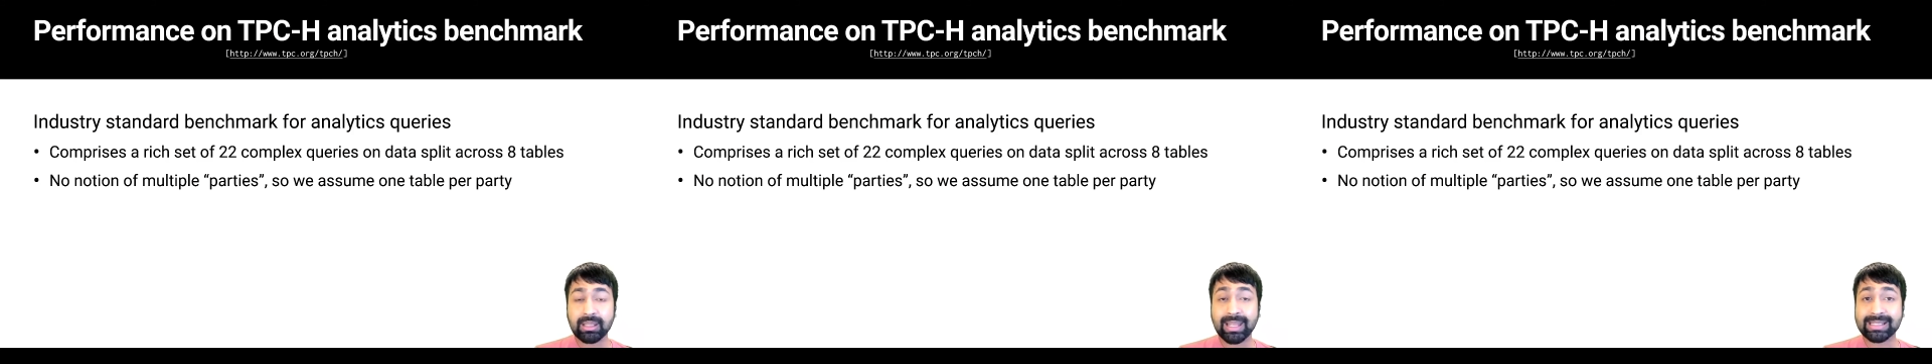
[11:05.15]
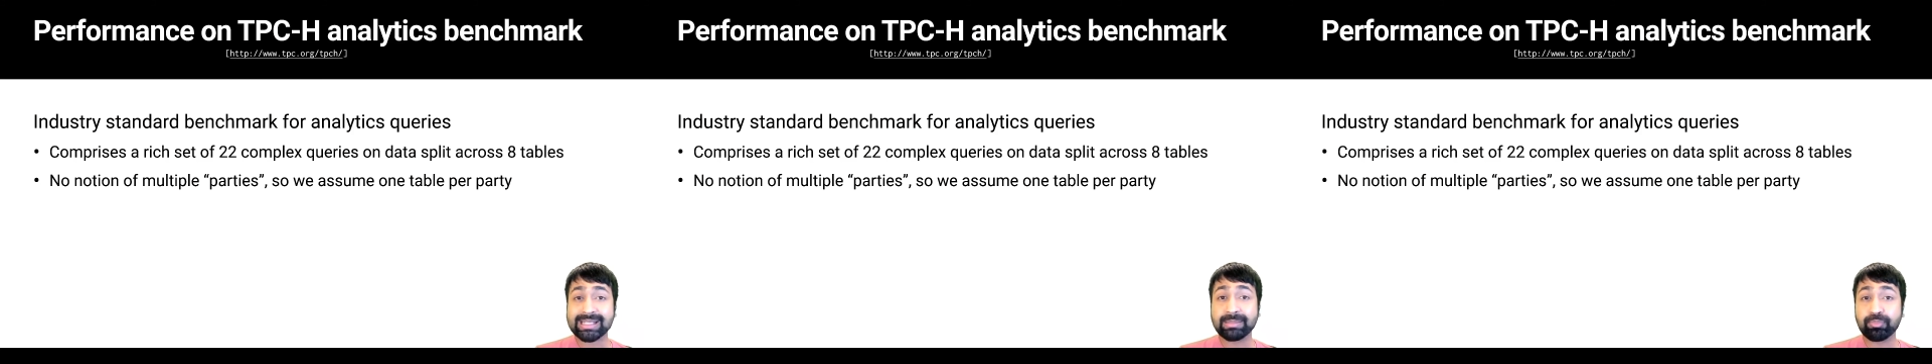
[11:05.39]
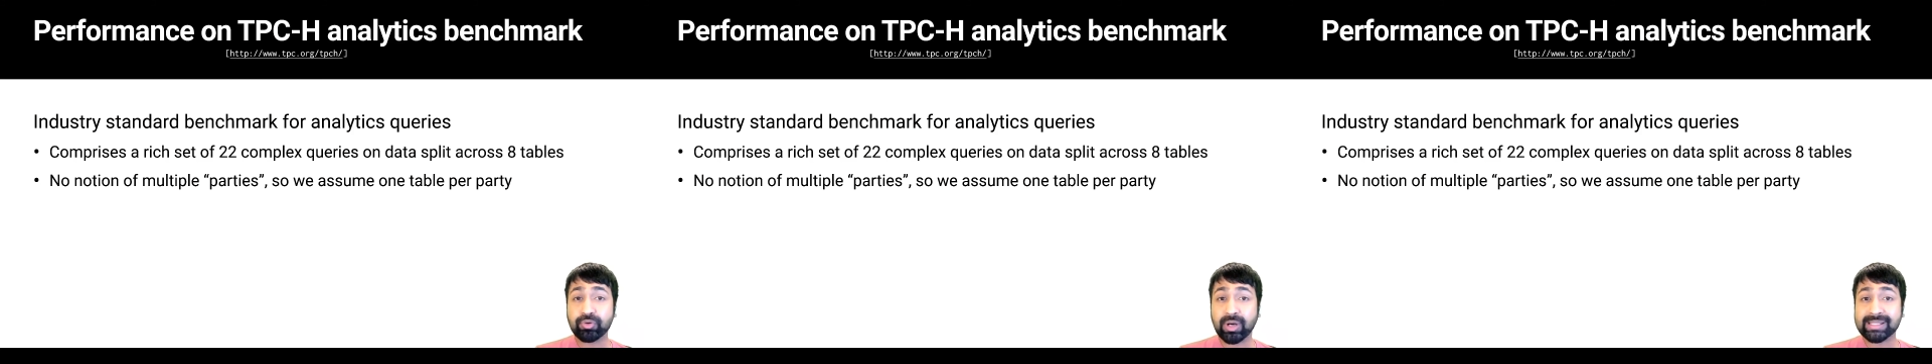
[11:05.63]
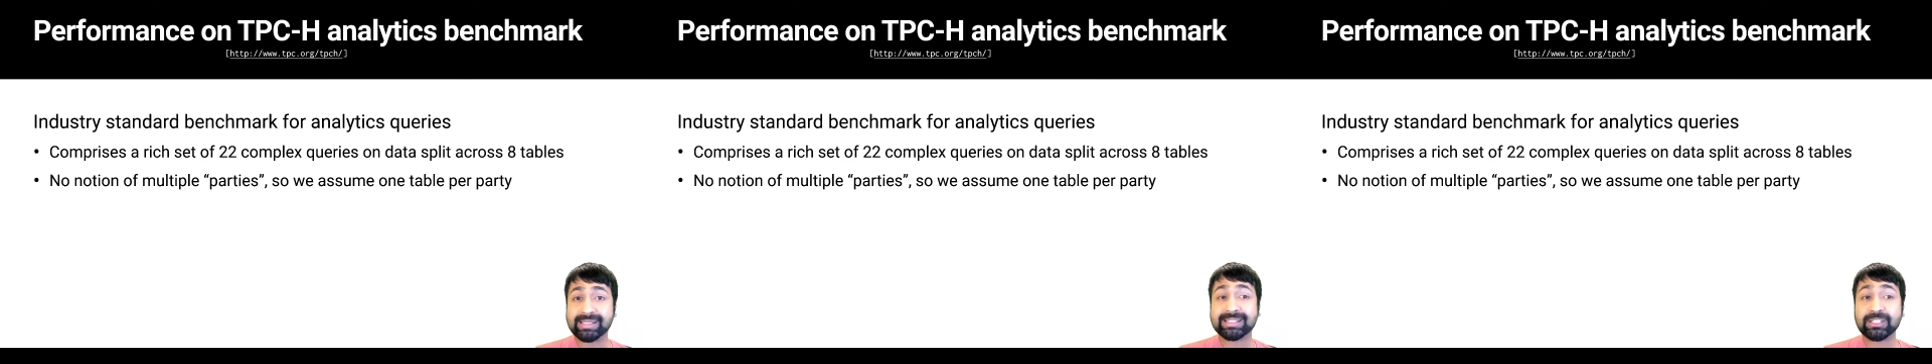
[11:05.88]
that
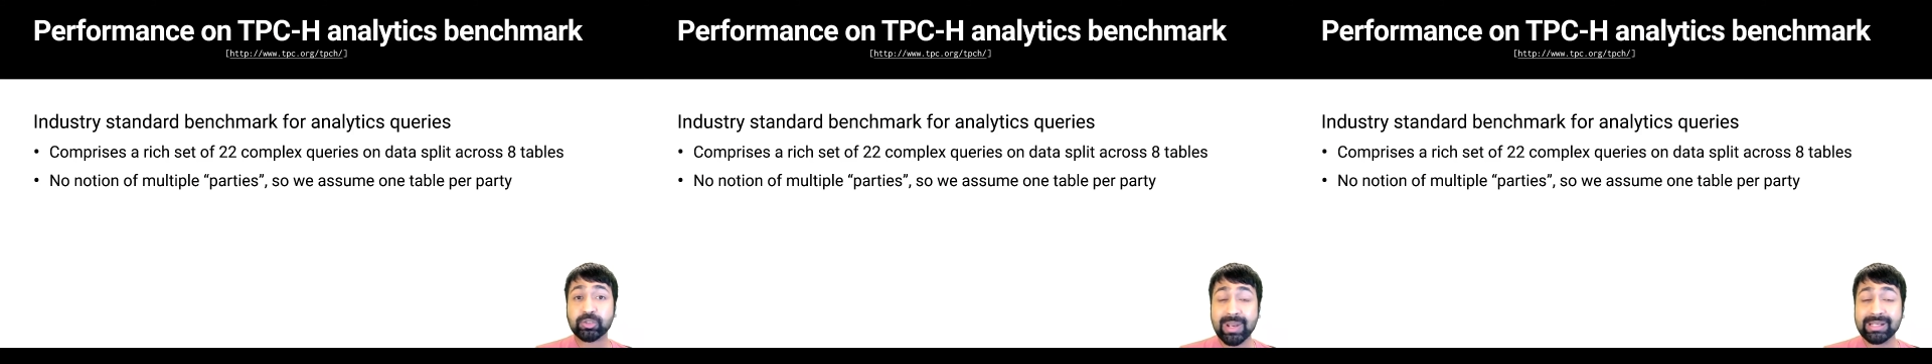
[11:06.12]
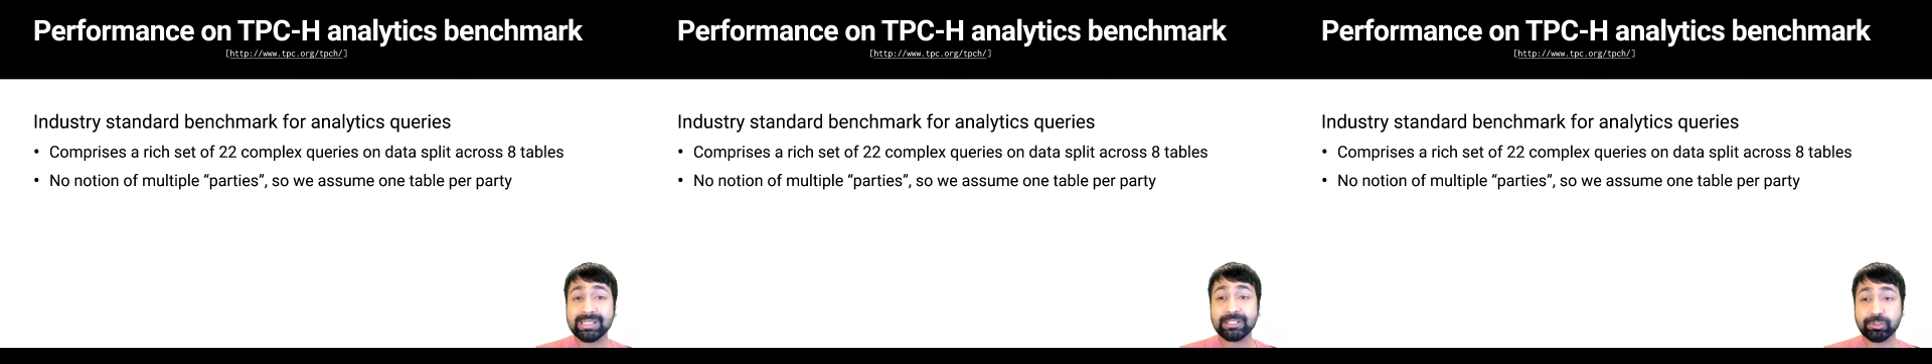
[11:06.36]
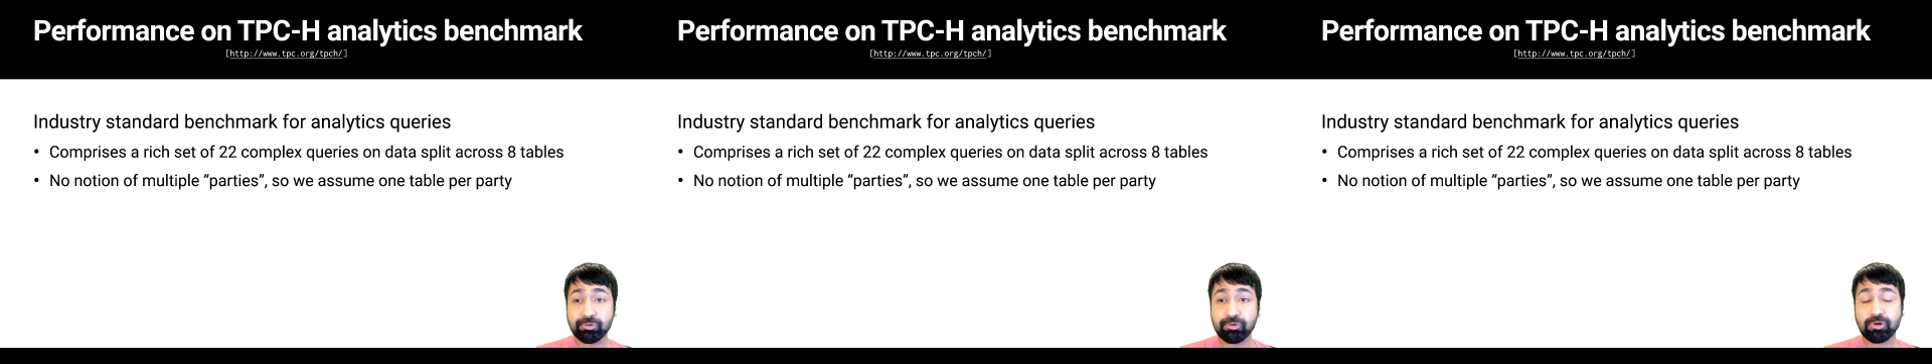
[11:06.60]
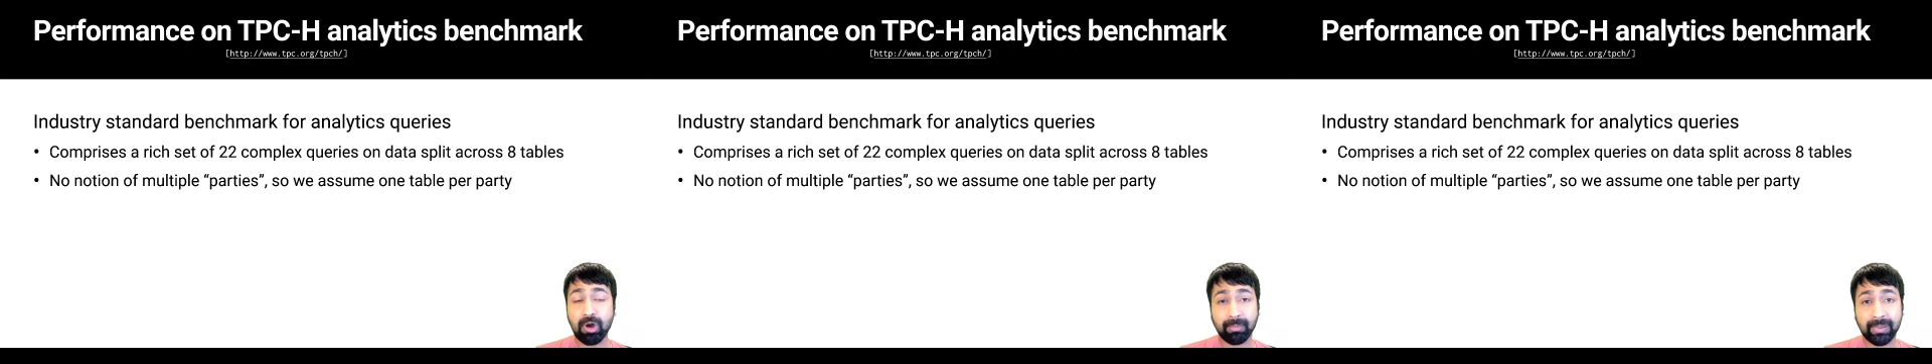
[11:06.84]
comprises
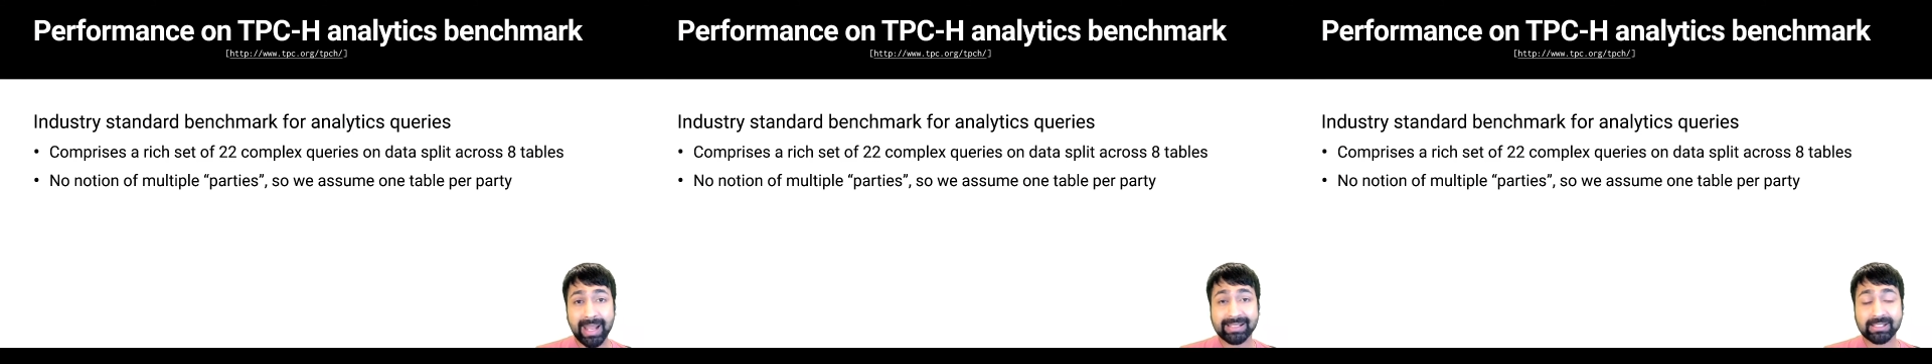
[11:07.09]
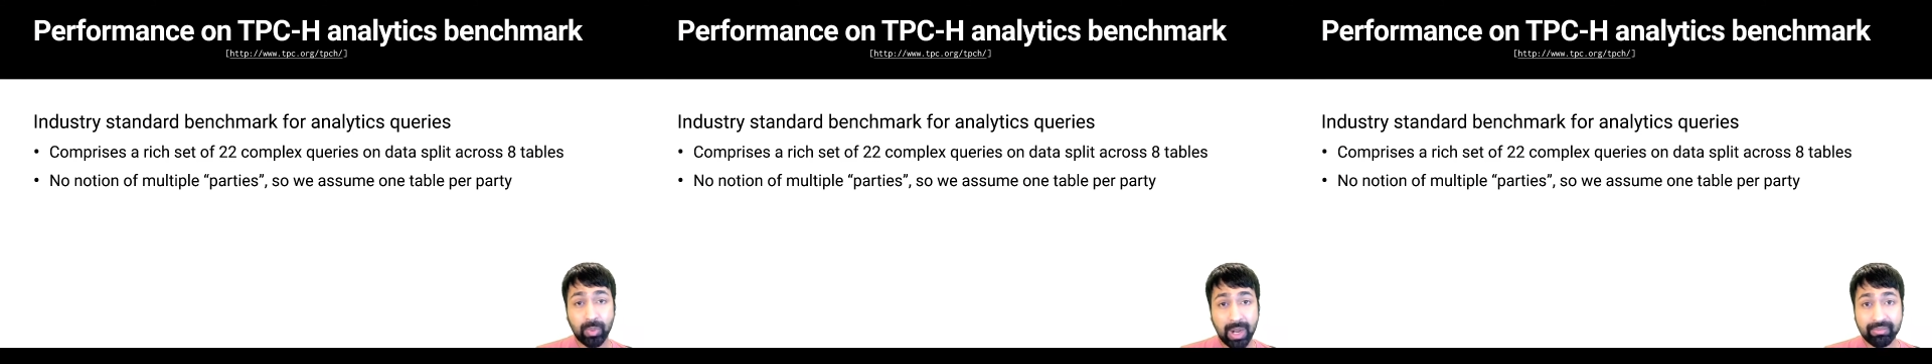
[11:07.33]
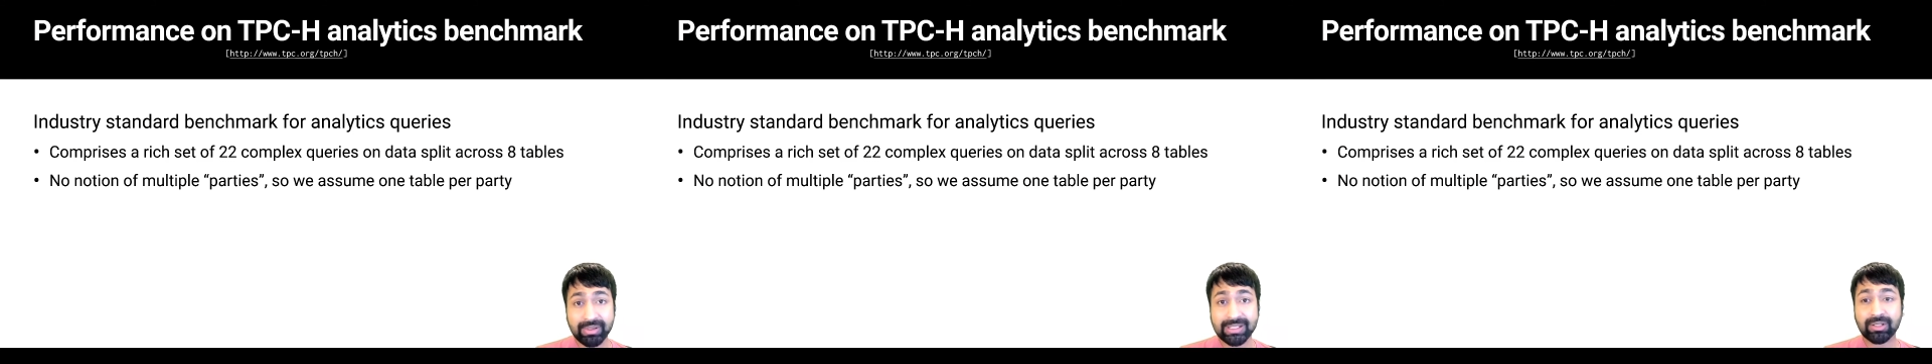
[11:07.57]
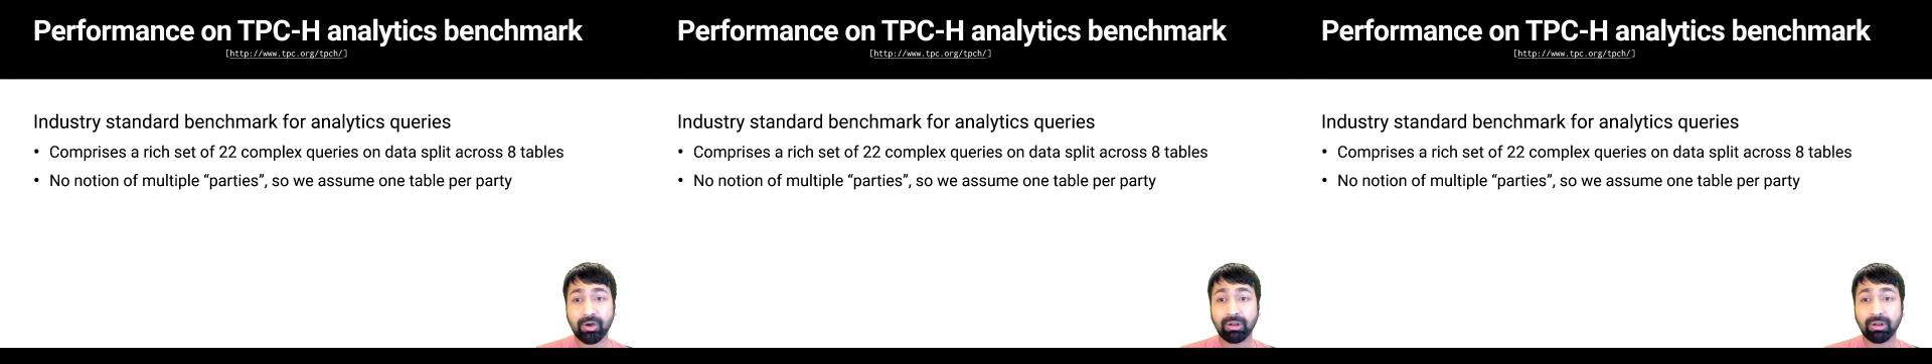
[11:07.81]
22 complex queries